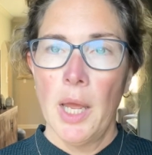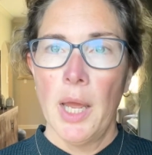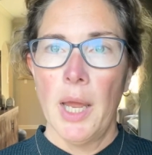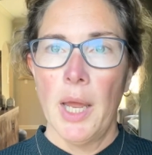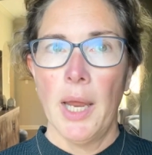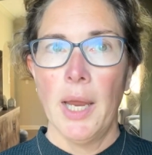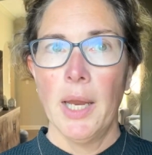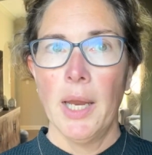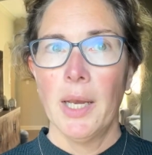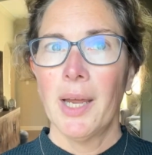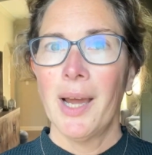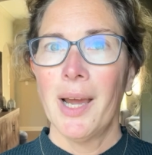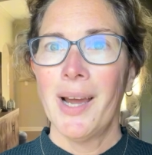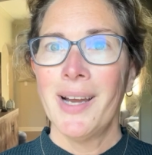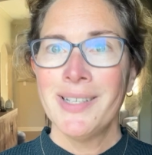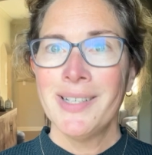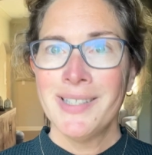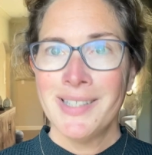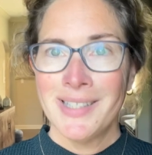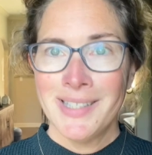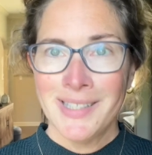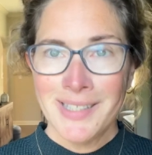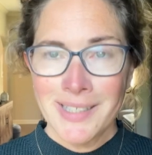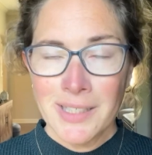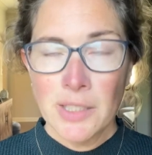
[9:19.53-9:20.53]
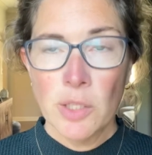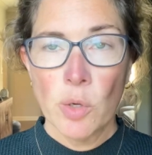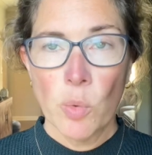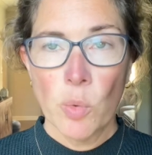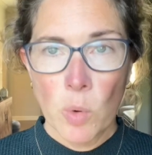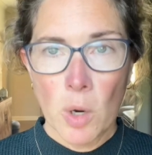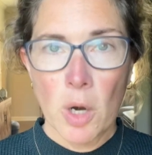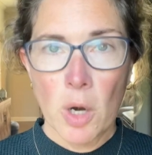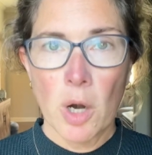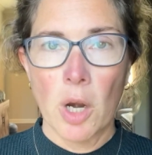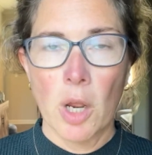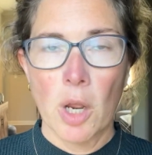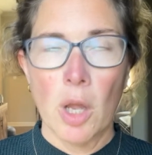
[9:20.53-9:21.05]
And I did the
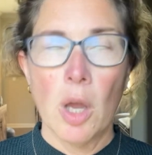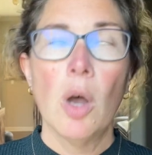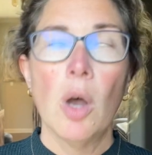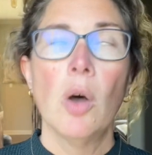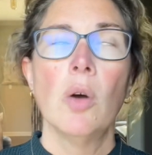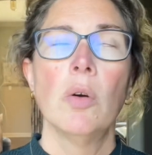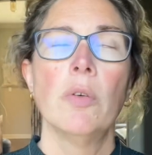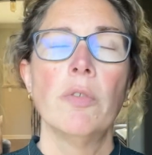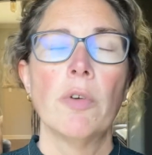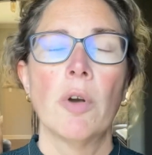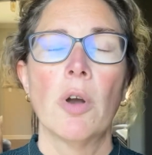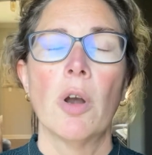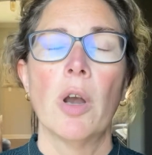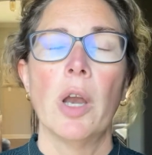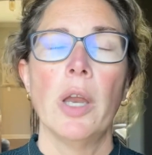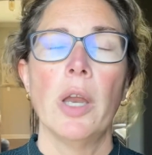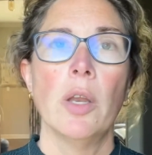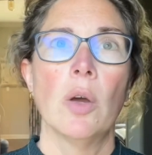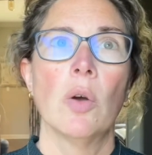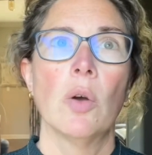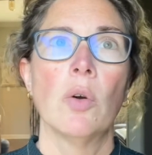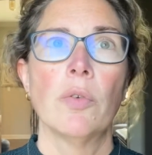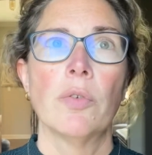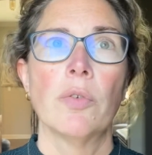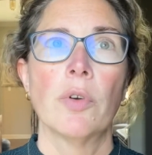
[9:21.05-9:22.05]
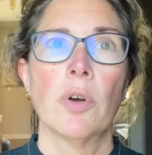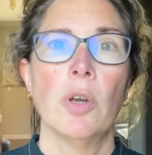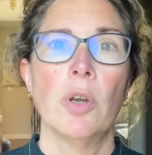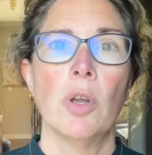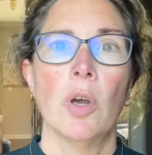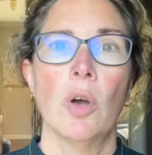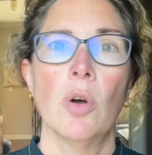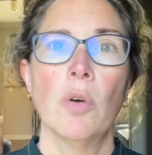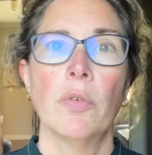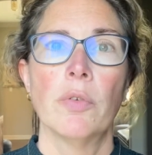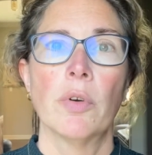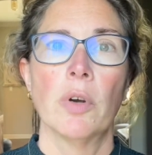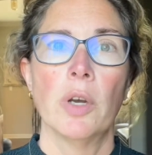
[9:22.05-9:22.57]
work over and over and
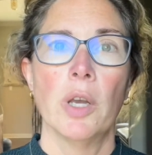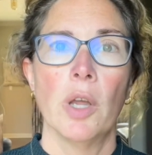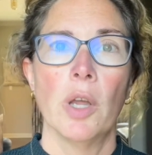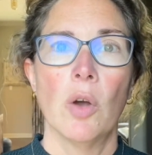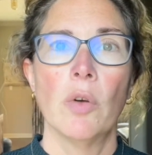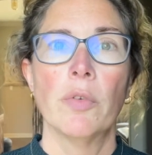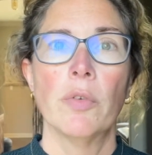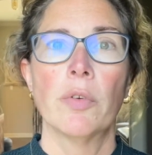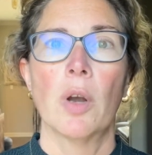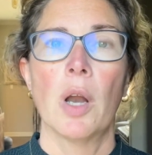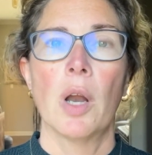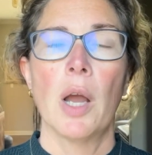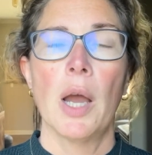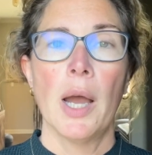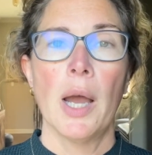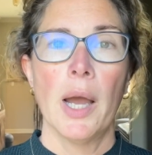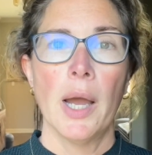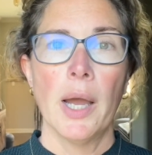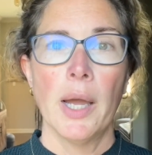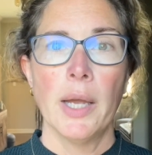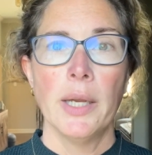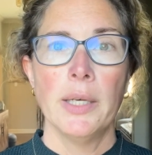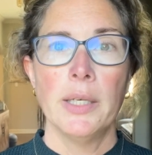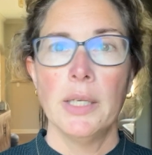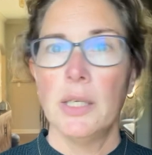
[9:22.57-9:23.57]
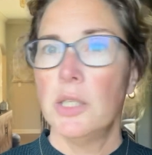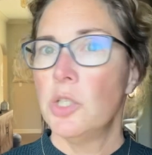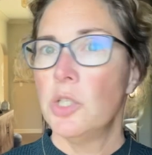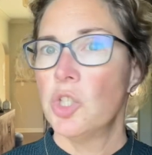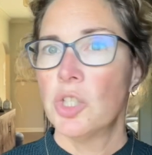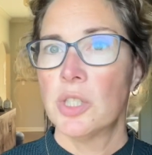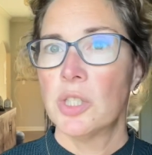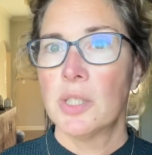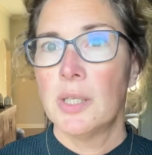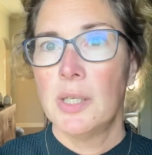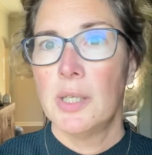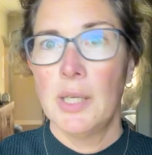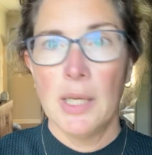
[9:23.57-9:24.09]
over and over. I didn't
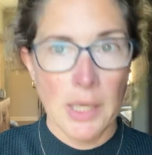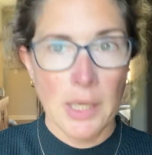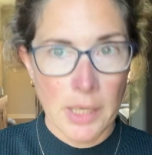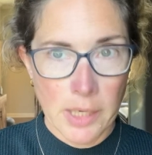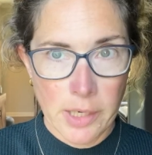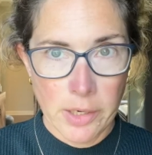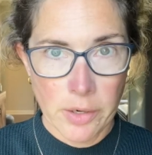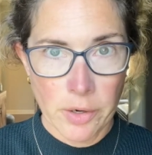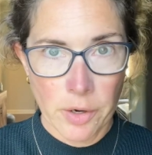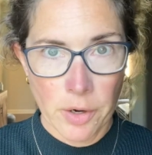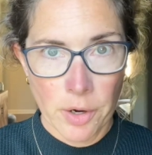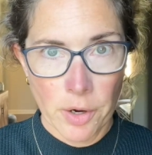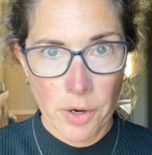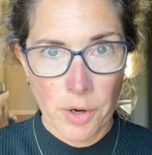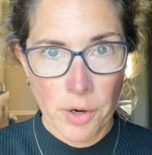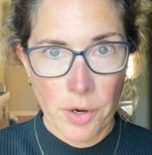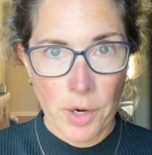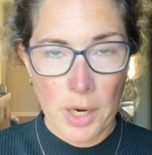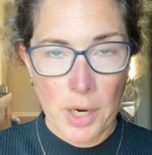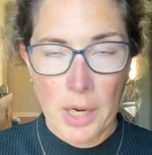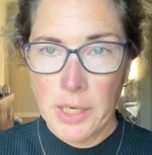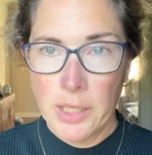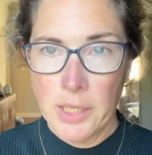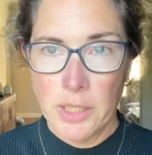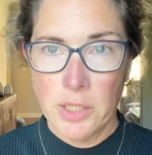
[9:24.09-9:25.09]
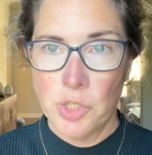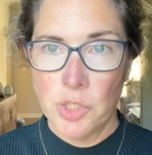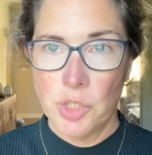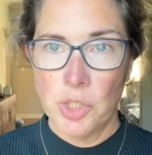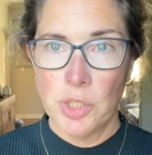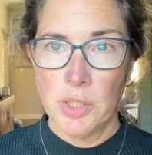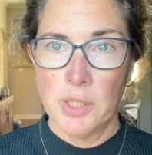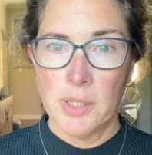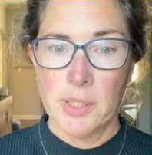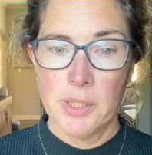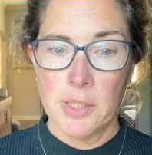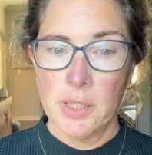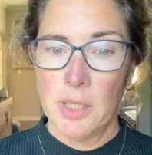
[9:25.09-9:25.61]
just get here. I didn't
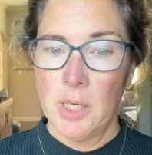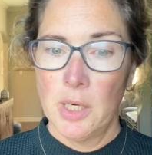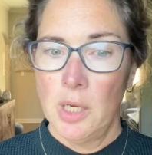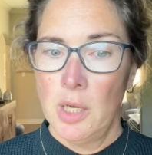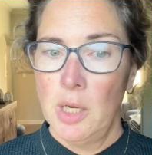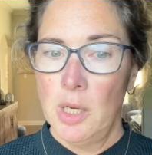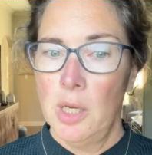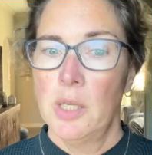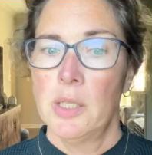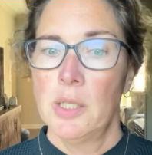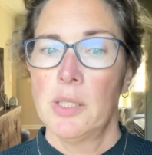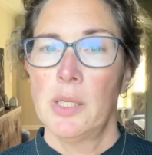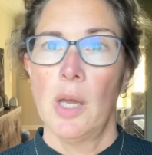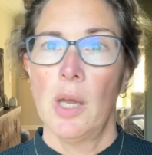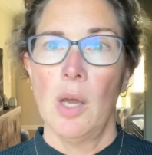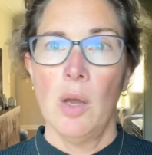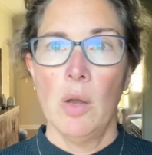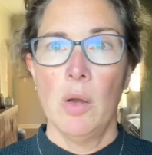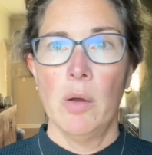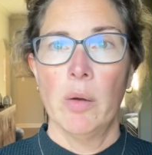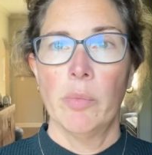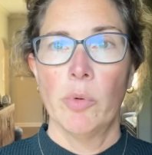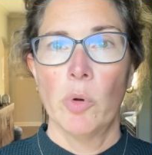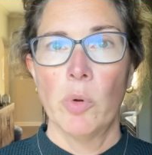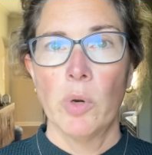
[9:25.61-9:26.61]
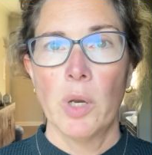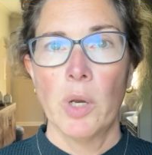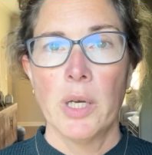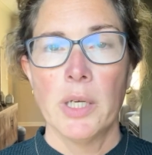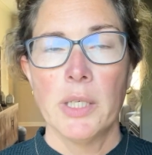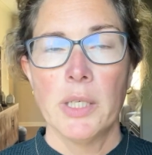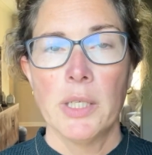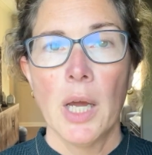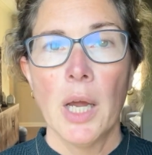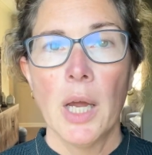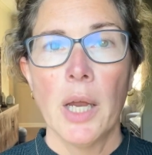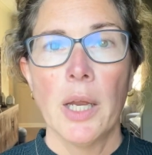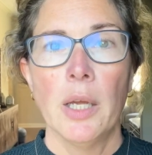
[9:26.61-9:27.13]
just say, oh, I'm going on a
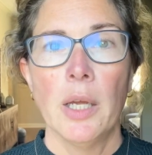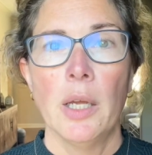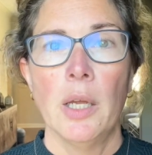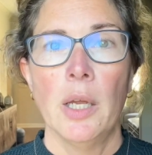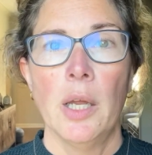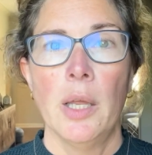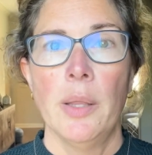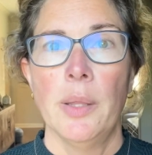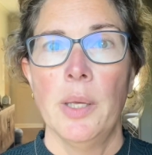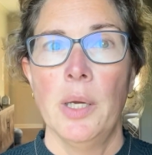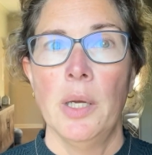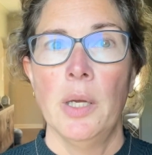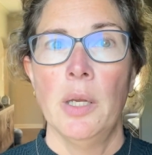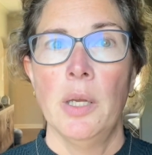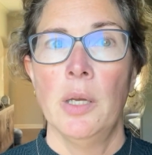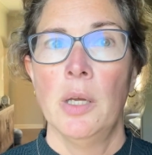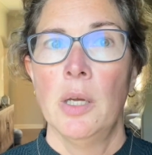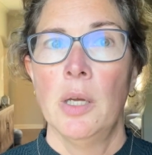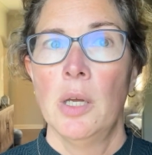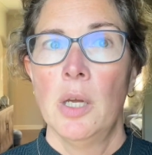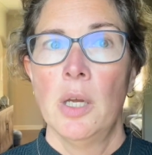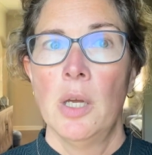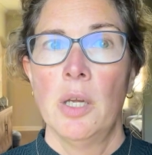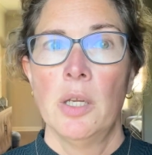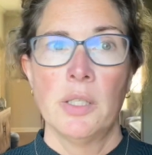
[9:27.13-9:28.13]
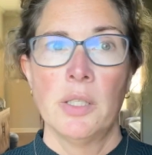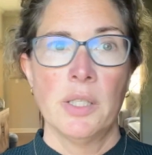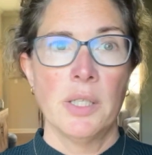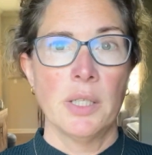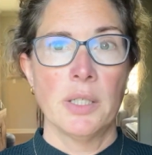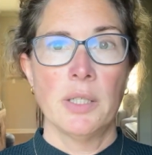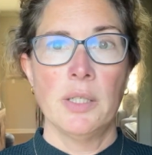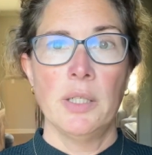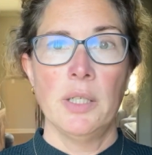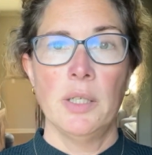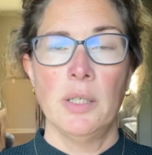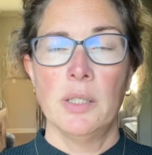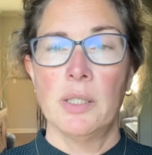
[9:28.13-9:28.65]
diet, and then
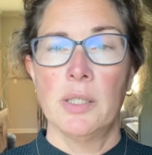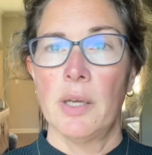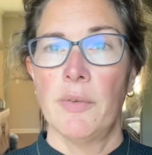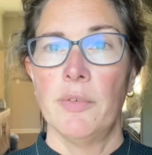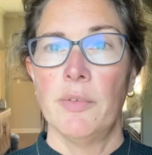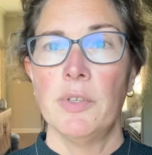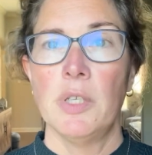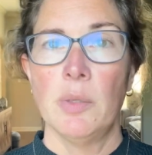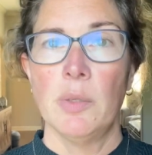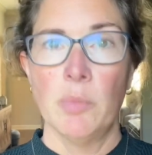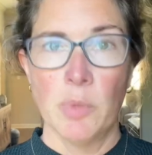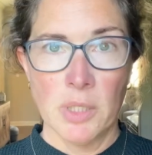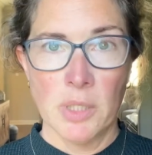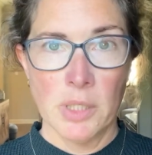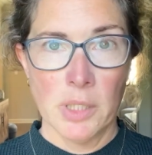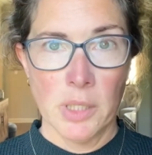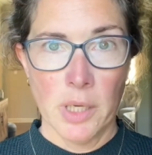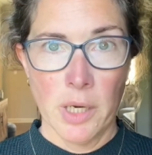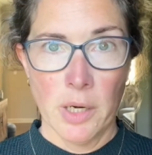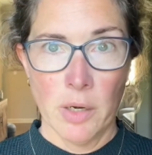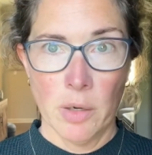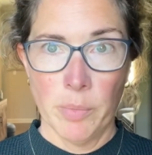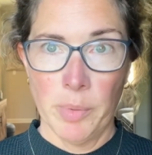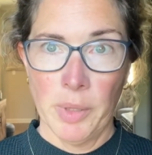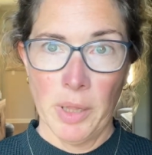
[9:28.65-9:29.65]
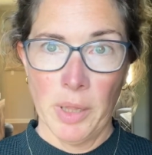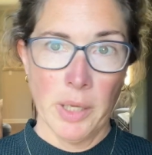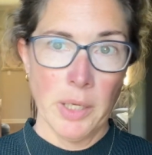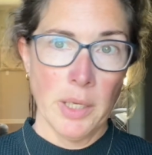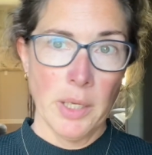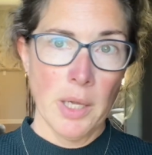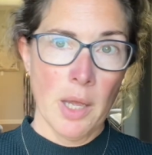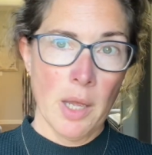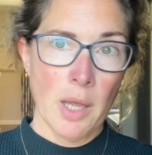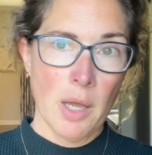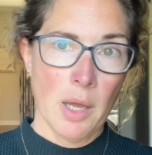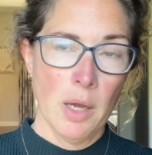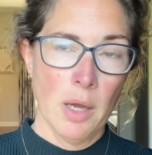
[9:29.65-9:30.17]
16, 17 months later be like,
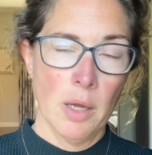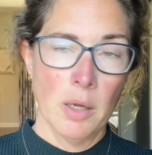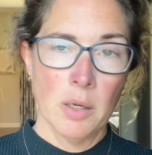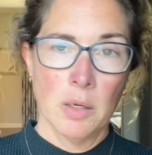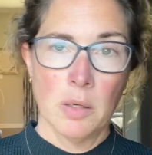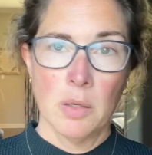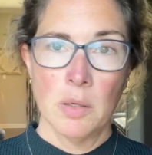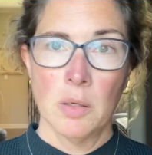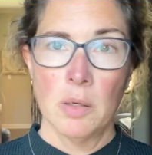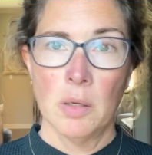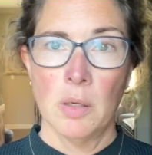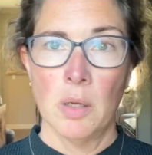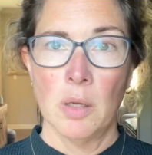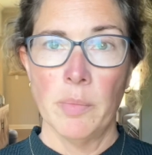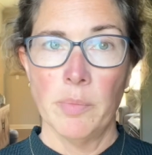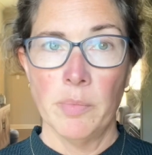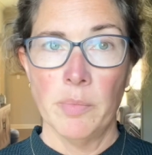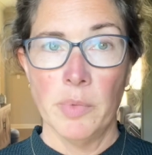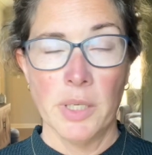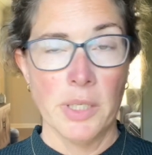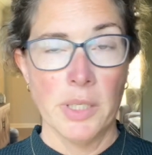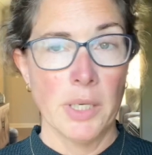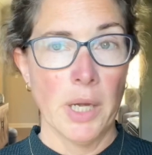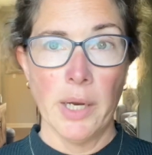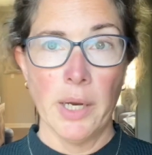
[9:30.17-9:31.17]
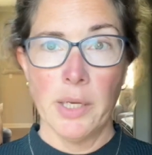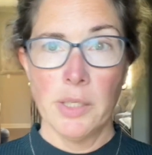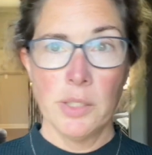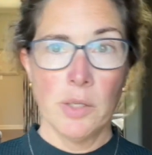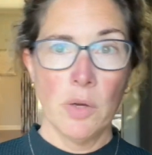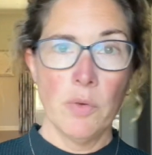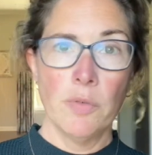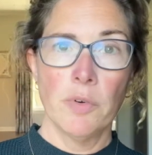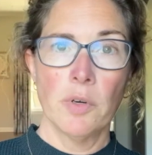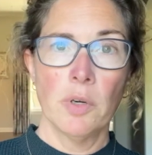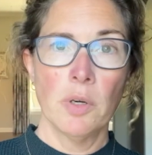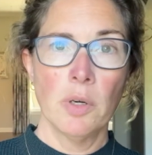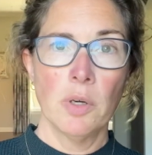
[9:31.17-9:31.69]
yeah, the diet's
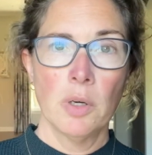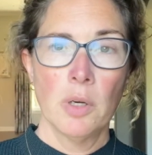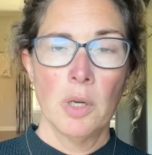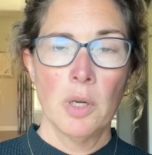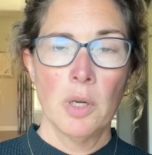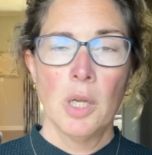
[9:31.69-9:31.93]
over.